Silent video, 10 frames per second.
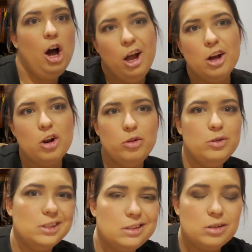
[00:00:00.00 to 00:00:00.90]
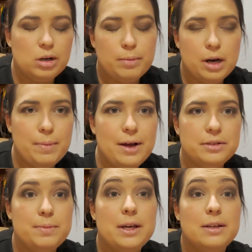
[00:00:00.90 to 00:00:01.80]
oh, I gotta lose a certain amount of
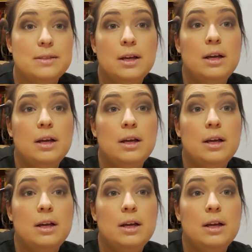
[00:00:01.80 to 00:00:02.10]
pounds because